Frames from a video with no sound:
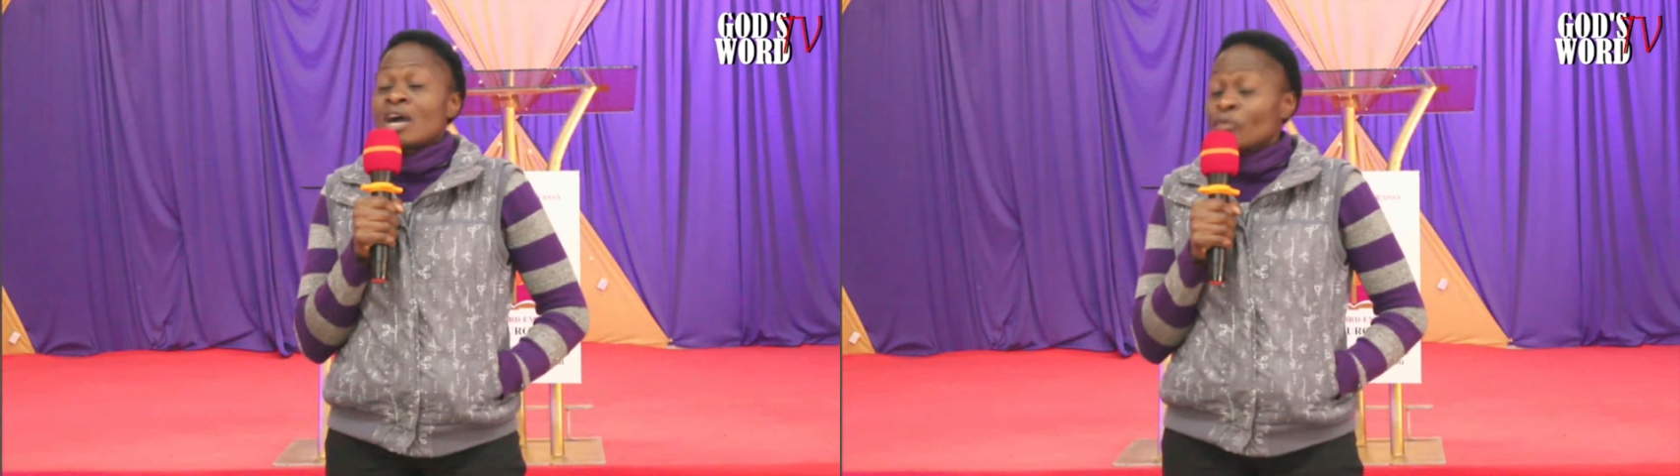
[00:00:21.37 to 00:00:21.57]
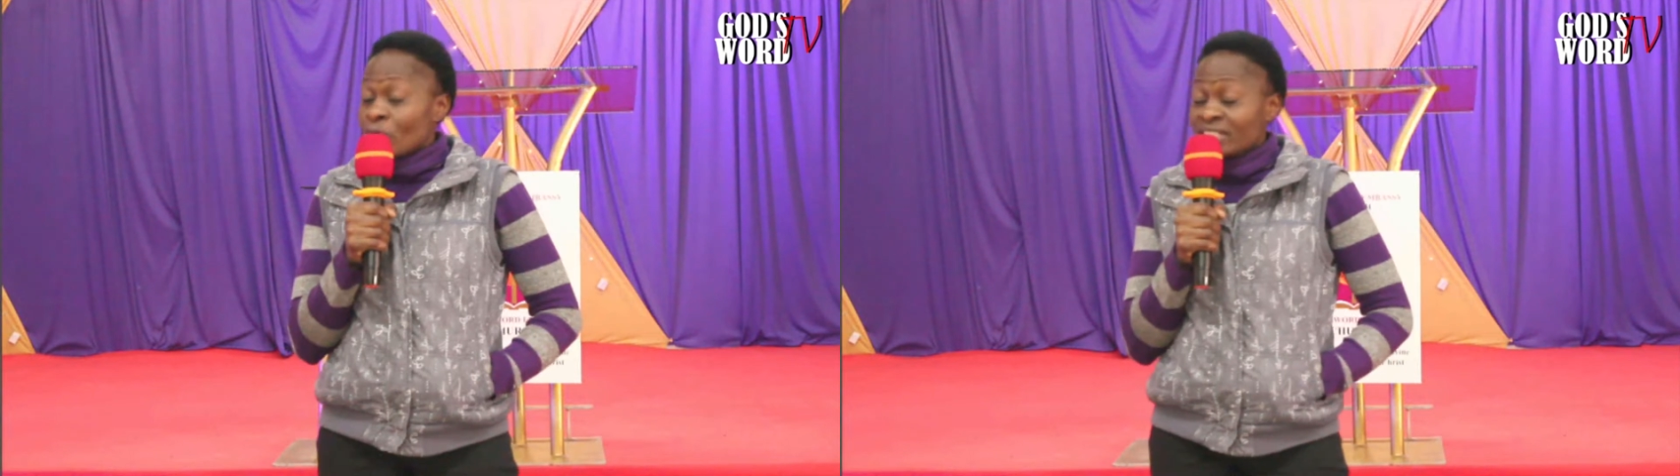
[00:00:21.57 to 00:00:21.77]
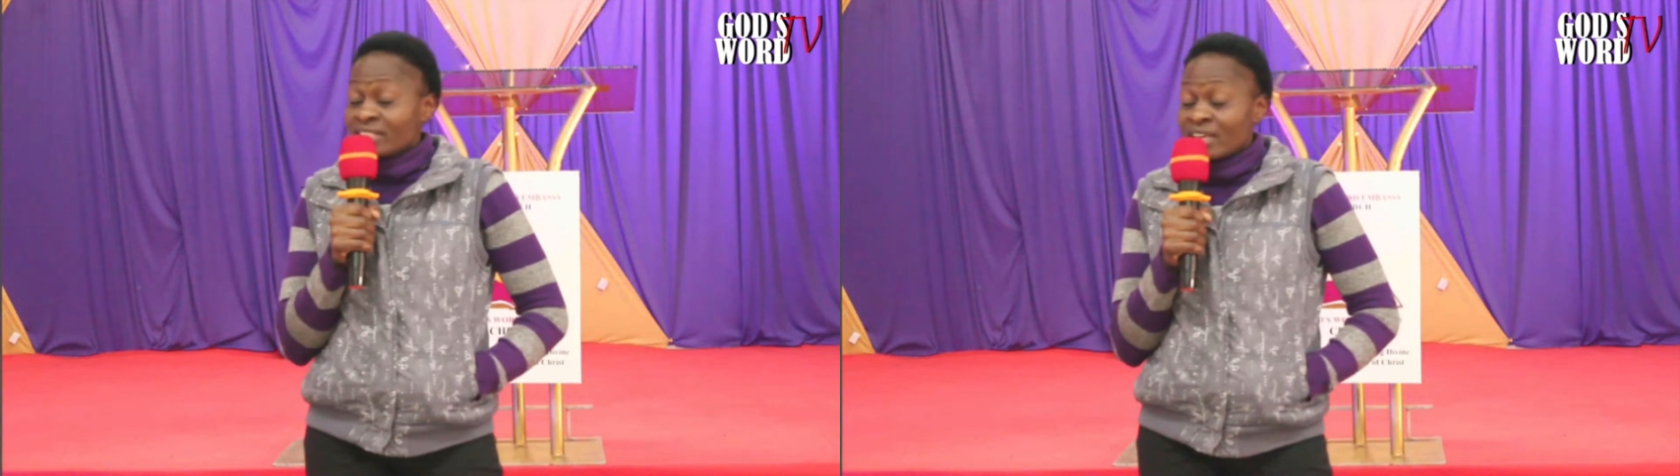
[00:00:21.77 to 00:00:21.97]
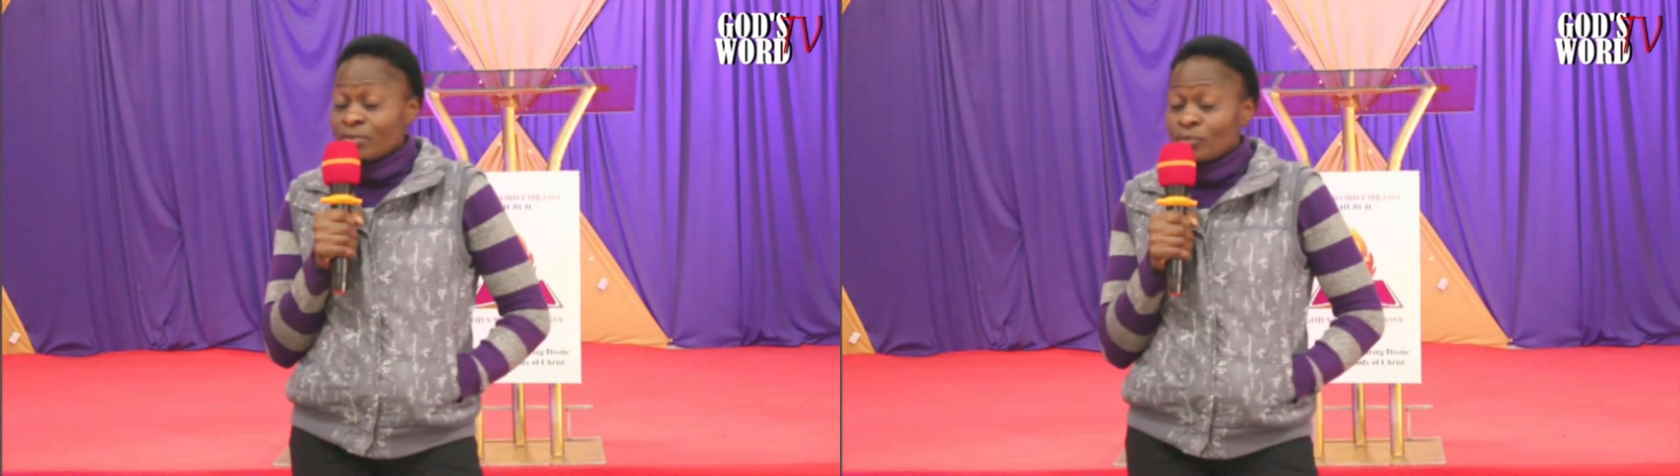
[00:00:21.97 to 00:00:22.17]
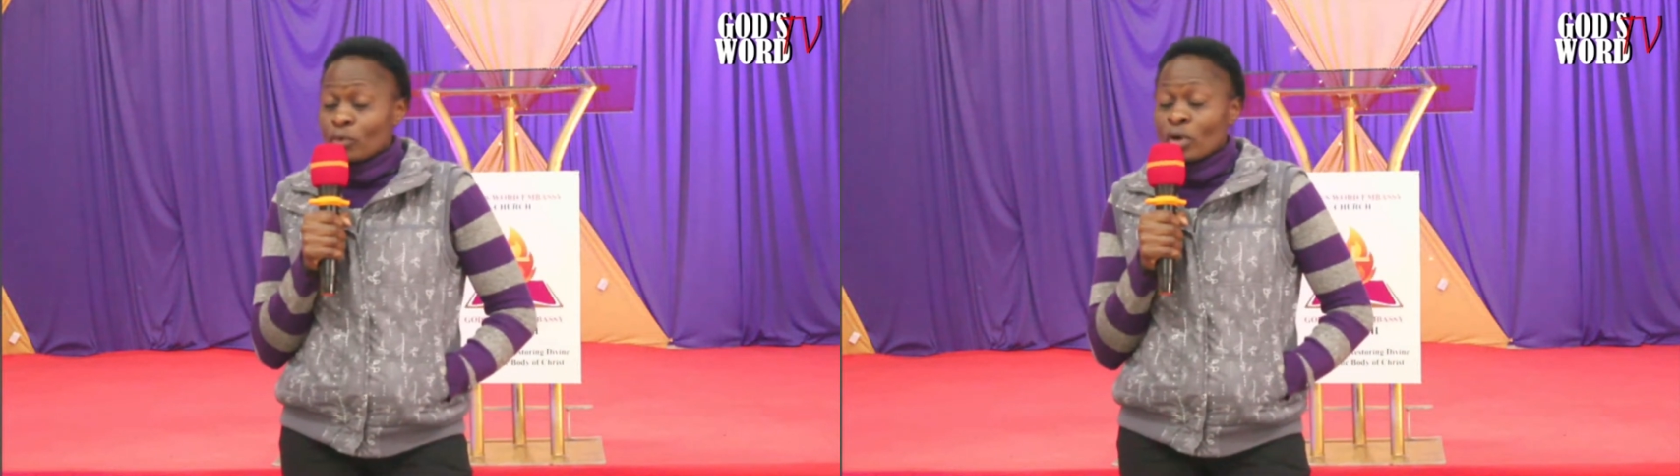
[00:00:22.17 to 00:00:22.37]
worked there
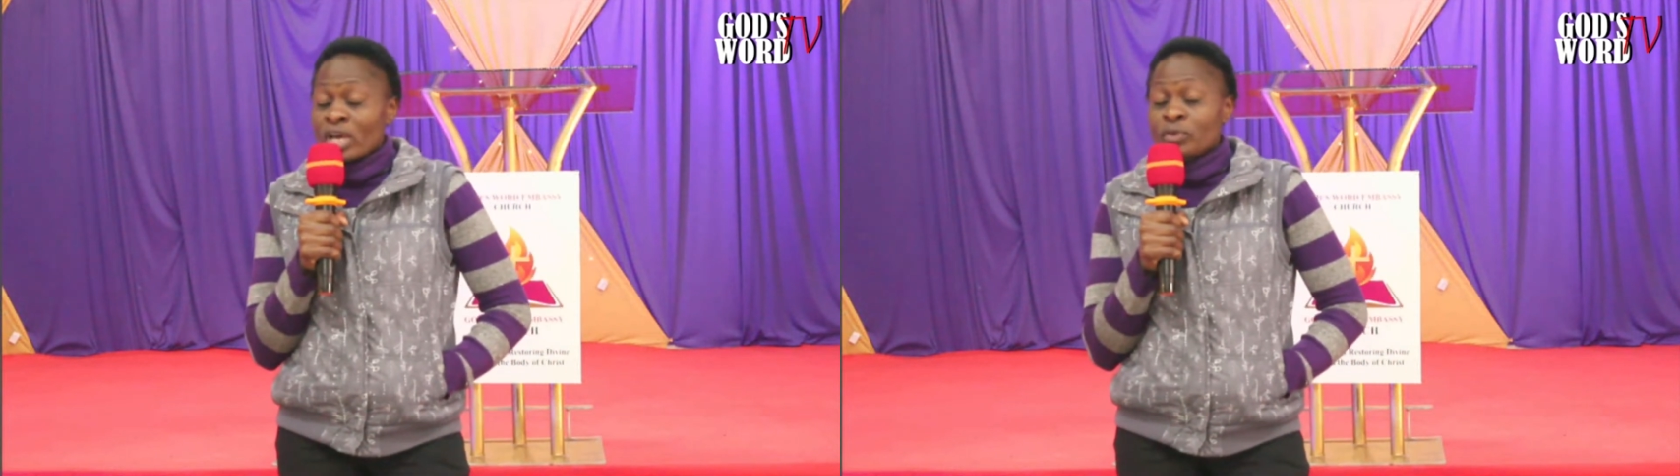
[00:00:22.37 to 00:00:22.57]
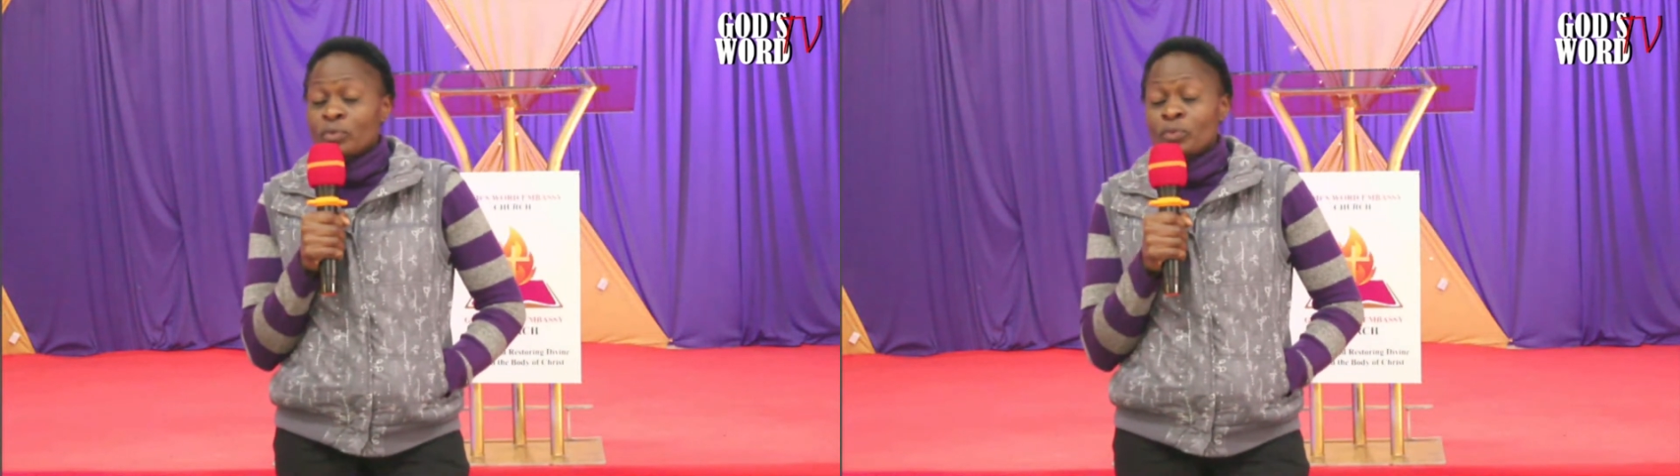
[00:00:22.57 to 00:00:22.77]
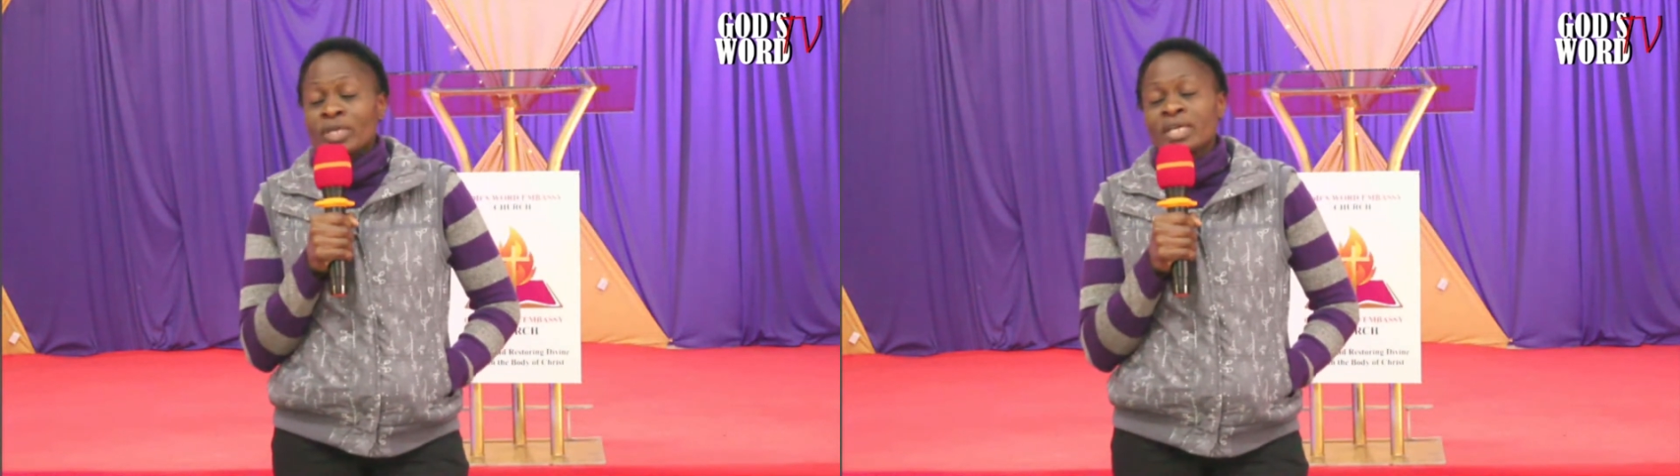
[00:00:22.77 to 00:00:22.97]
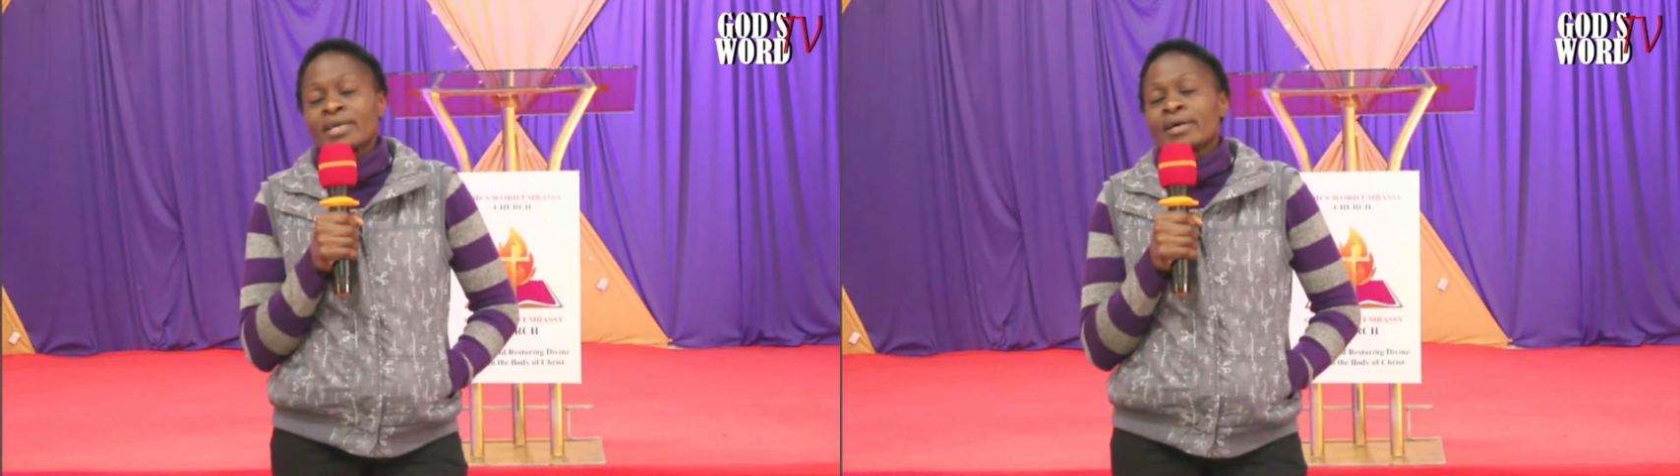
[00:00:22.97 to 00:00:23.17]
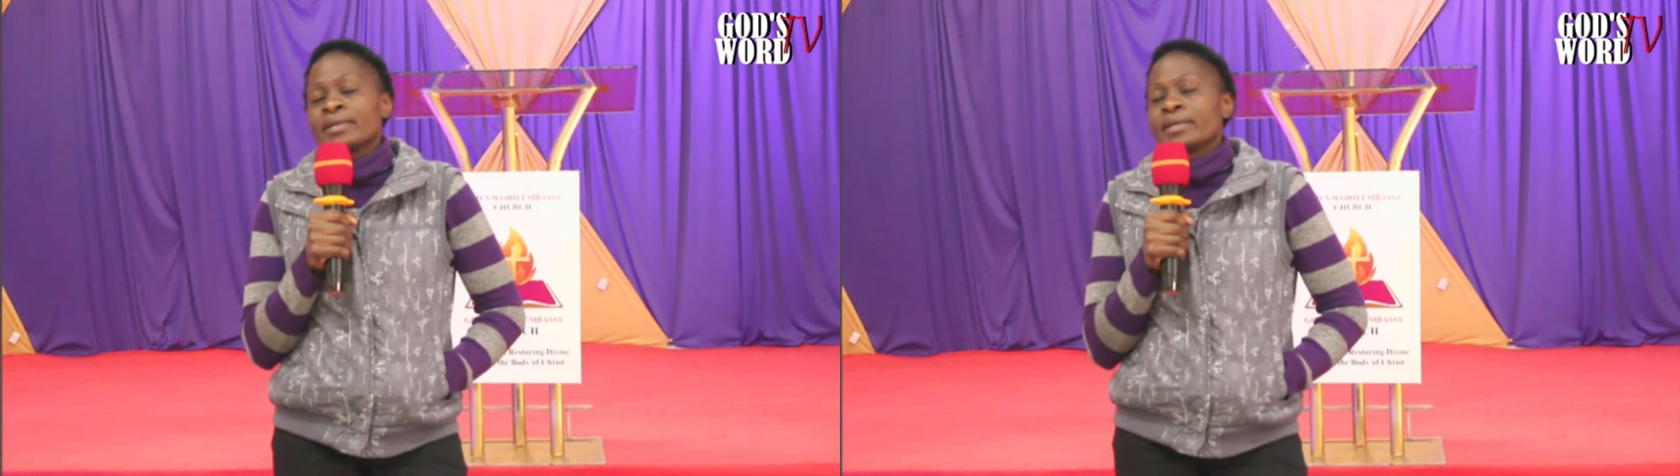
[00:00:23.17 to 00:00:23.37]
for 1 week,
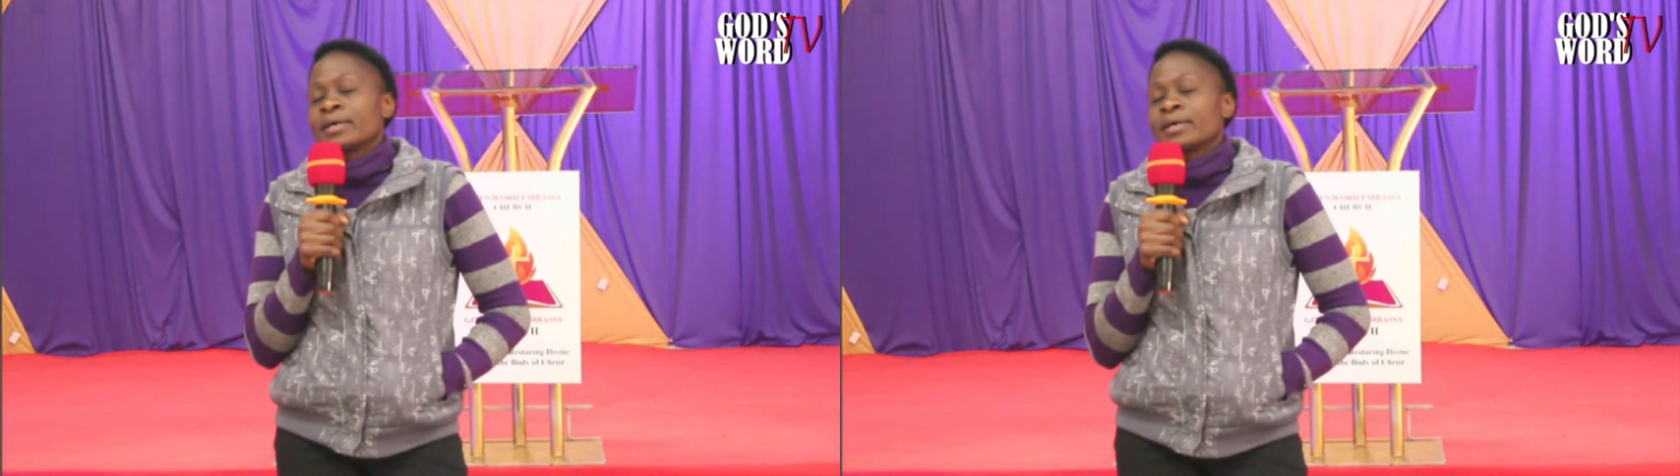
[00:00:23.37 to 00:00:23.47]
and